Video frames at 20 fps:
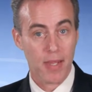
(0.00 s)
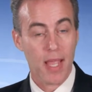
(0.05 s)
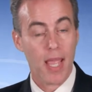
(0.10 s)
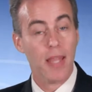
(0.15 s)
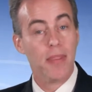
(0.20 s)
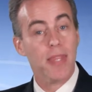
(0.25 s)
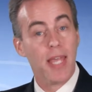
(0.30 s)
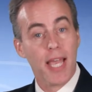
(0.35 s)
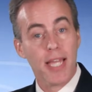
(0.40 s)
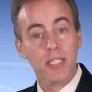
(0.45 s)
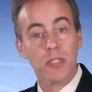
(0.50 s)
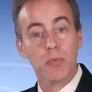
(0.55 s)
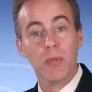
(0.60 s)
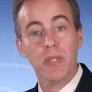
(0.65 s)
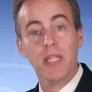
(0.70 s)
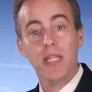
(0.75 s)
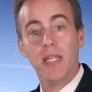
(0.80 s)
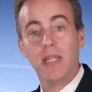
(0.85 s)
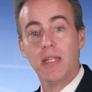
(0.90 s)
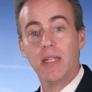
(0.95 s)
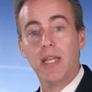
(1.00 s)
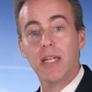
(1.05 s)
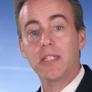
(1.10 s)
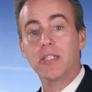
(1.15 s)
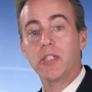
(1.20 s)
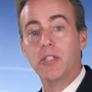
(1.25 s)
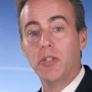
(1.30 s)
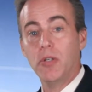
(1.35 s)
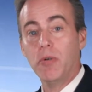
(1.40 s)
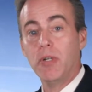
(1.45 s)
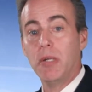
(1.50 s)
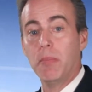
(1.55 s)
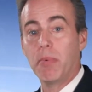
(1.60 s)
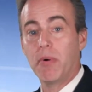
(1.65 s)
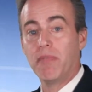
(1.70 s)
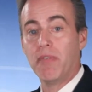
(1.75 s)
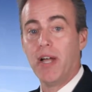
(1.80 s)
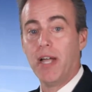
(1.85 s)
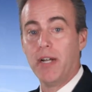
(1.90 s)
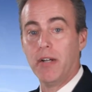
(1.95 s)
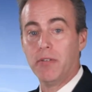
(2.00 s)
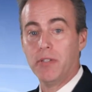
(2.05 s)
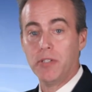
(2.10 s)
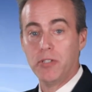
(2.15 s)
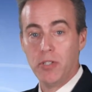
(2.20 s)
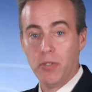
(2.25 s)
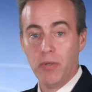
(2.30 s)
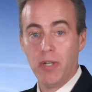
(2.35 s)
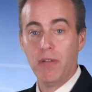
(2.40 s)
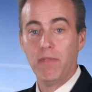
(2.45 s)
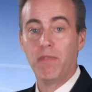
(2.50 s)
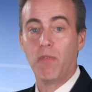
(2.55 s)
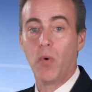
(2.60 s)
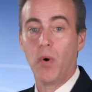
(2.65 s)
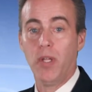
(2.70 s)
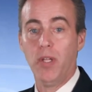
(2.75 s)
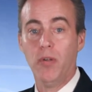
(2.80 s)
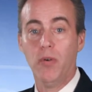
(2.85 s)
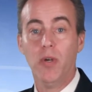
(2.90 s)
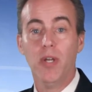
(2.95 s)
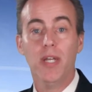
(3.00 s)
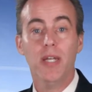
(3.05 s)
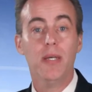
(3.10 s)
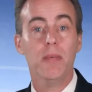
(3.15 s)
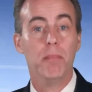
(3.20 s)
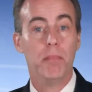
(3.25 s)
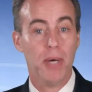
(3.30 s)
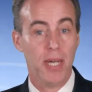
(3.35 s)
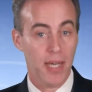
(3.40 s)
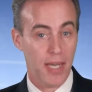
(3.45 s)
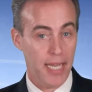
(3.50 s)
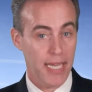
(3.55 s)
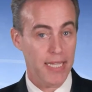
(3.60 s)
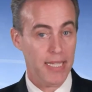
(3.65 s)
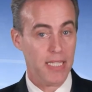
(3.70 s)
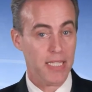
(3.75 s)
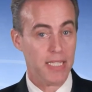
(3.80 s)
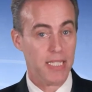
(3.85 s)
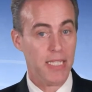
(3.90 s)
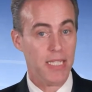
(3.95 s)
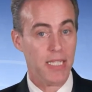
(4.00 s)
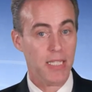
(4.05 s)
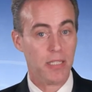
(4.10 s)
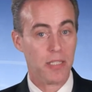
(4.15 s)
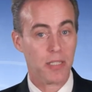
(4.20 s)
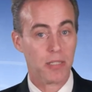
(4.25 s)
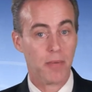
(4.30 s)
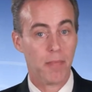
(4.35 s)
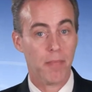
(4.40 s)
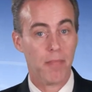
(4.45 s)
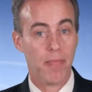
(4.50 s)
And that's what the indexed annuity provider is doing for you behind the scenes.